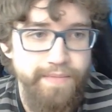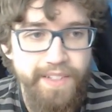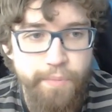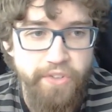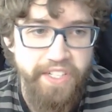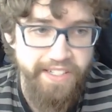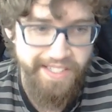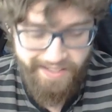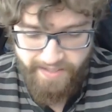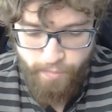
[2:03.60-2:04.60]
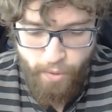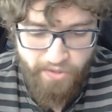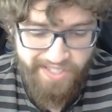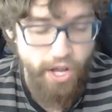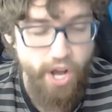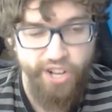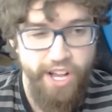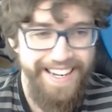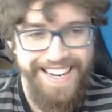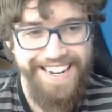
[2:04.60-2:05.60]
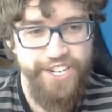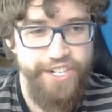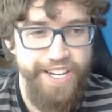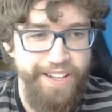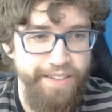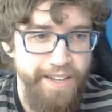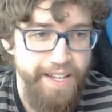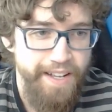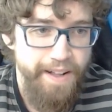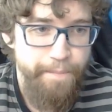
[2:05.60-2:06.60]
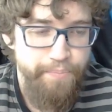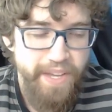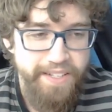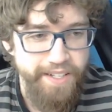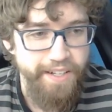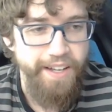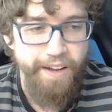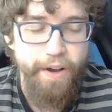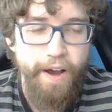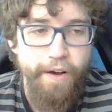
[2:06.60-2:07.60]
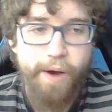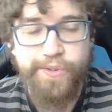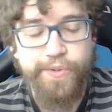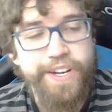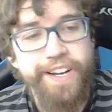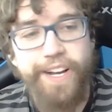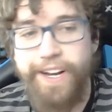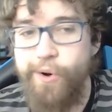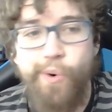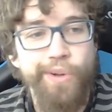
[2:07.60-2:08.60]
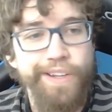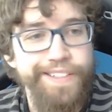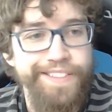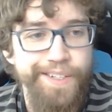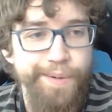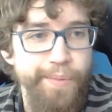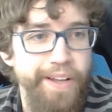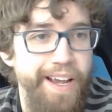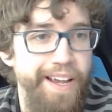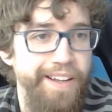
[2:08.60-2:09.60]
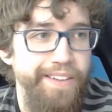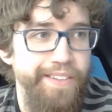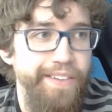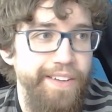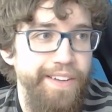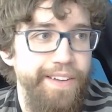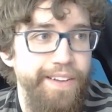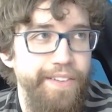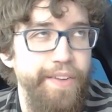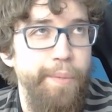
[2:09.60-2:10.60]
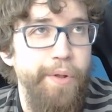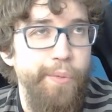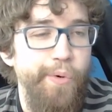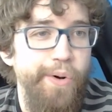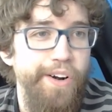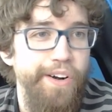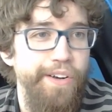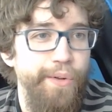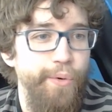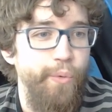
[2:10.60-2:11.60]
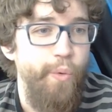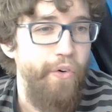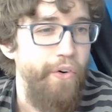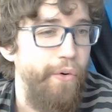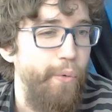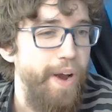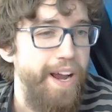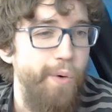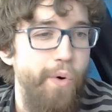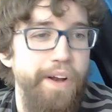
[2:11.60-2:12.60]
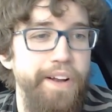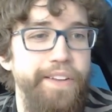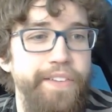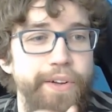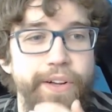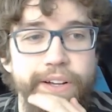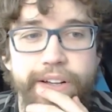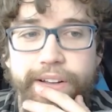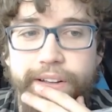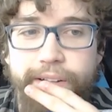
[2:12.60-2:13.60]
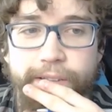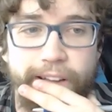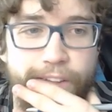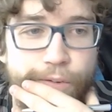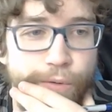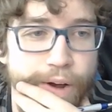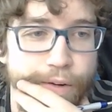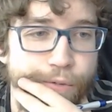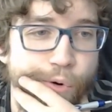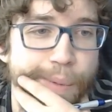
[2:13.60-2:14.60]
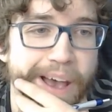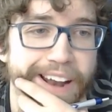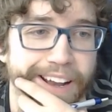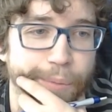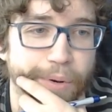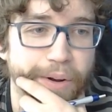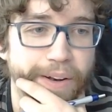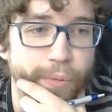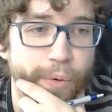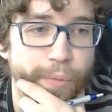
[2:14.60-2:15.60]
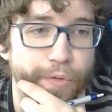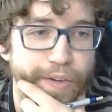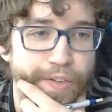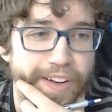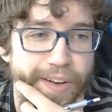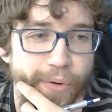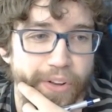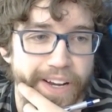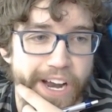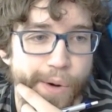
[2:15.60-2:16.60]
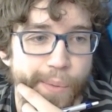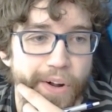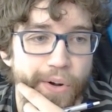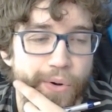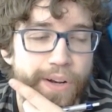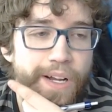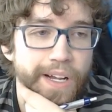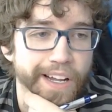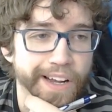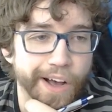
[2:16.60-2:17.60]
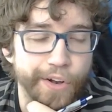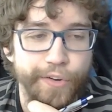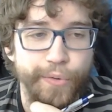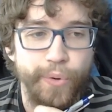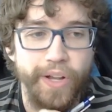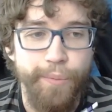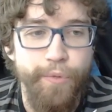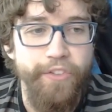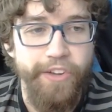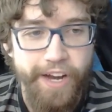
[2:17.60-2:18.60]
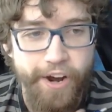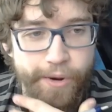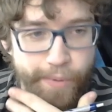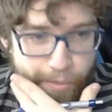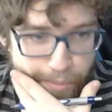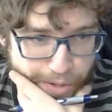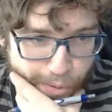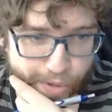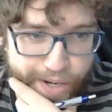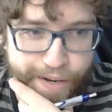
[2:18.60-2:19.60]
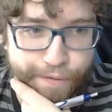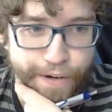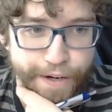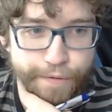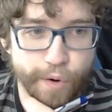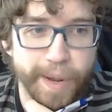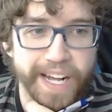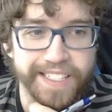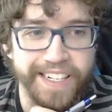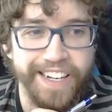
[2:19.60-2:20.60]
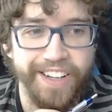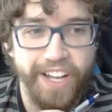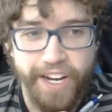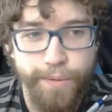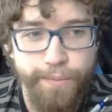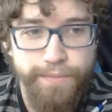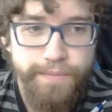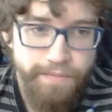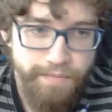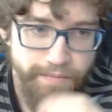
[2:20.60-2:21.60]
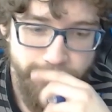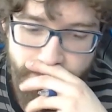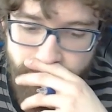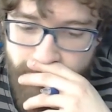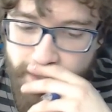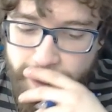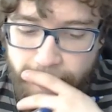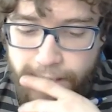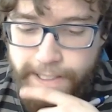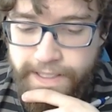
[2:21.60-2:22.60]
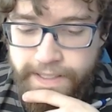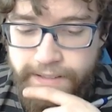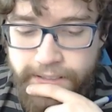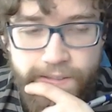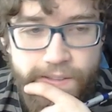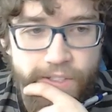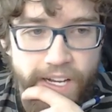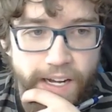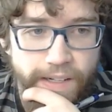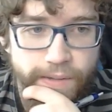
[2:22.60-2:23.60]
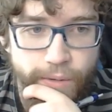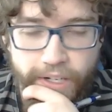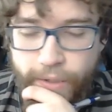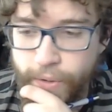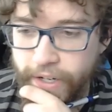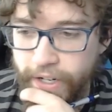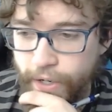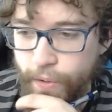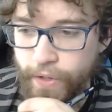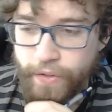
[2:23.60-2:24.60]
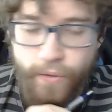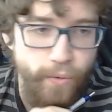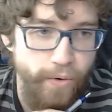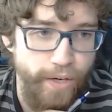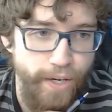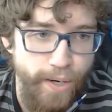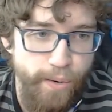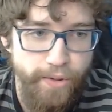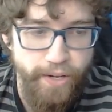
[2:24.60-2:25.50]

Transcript: mostly because it's the most logline-ish, and so I, I, was reading like a whole list of them, and, and some of them were there were a way I wanted to like the right formatting, but were movies that I didn't really care about. others were like movies I cared about, but they were written in funny formats, and I didn't like them. Uh, so yeah, we're gonna we're gonna go with we're gonna go with The